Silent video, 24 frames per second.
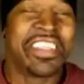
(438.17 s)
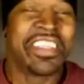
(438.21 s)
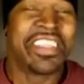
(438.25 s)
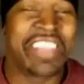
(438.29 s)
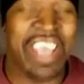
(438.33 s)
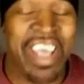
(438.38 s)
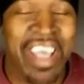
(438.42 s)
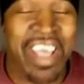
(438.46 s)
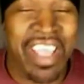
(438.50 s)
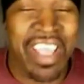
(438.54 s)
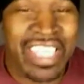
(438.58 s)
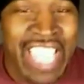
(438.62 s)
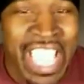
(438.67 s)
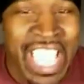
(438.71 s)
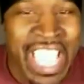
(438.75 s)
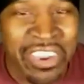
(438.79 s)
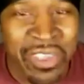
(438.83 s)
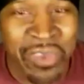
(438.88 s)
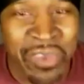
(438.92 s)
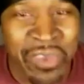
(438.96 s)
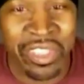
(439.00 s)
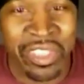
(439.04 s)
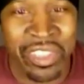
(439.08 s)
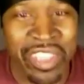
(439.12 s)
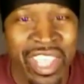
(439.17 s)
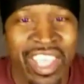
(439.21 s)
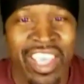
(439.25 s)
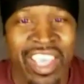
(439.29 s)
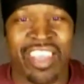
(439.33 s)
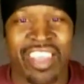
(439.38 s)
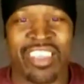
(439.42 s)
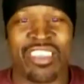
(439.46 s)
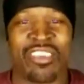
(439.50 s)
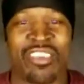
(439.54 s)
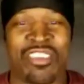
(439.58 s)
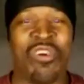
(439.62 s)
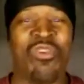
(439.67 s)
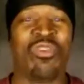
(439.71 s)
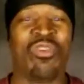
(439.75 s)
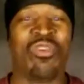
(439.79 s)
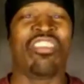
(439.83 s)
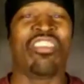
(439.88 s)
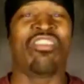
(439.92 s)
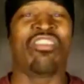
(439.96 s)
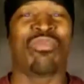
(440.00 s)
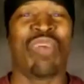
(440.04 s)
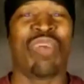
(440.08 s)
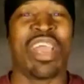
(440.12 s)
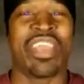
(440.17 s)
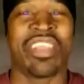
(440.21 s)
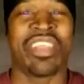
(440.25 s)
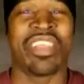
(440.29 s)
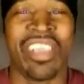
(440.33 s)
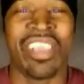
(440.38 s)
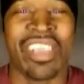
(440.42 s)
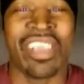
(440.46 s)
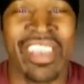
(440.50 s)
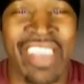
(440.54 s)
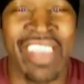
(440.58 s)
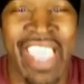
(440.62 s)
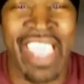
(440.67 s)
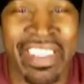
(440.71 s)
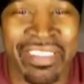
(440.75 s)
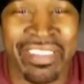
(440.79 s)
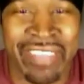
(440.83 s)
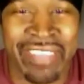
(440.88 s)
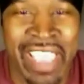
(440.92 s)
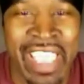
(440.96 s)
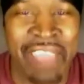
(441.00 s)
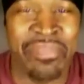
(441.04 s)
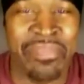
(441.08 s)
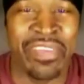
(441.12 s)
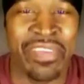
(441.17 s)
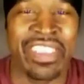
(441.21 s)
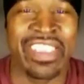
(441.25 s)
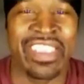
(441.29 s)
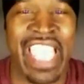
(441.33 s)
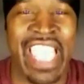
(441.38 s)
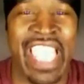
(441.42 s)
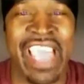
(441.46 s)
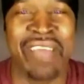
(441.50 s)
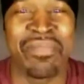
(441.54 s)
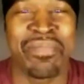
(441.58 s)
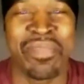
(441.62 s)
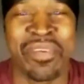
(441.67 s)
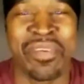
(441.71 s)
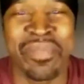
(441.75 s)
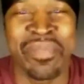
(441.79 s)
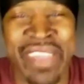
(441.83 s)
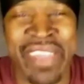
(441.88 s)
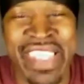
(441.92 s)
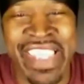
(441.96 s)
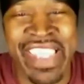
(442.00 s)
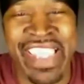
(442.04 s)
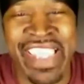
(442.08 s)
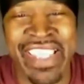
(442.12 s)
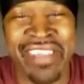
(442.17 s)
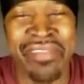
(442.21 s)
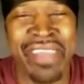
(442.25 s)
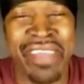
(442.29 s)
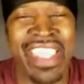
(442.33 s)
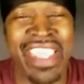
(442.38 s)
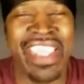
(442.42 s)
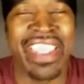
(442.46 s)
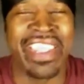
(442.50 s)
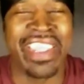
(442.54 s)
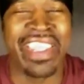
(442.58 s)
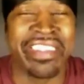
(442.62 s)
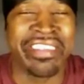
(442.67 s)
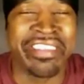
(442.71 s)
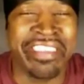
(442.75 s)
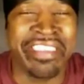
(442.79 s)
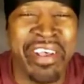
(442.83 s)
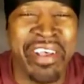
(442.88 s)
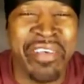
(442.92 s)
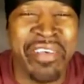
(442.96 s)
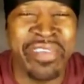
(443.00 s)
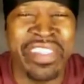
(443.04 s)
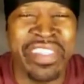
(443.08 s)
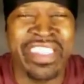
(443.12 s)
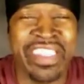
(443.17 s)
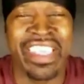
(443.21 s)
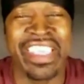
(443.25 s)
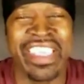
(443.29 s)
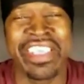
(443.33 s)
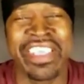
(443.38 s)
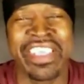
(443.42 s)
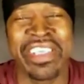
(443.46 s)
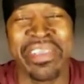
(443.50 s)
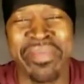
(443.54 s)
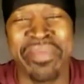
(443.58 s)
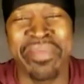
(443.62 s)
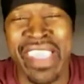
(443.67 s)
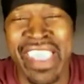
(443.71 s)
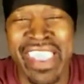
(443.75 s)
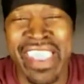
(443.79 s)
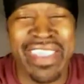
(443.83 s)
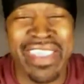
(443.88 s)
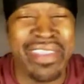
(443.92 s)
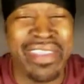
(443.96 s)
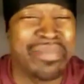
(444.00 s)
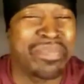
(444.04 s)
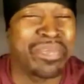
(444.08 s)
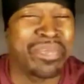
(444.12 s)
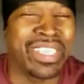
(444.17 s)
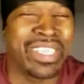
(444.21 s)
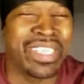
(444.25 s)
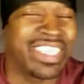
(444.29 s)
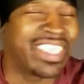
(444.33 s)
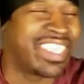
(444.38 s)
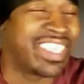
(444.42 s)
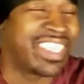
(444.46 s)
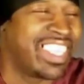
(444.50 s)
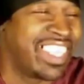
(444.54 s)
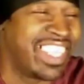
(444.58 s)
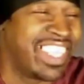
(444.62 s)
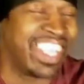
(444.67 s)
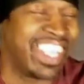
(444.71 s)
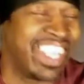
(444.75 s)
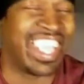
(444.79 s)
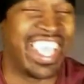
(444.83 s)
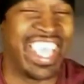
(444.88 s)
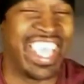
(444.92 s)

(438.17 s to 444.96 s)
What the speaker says: Dog got on a Goonie sweater looking like Tevin Campbell, man. Man, soft as hell. Man, please.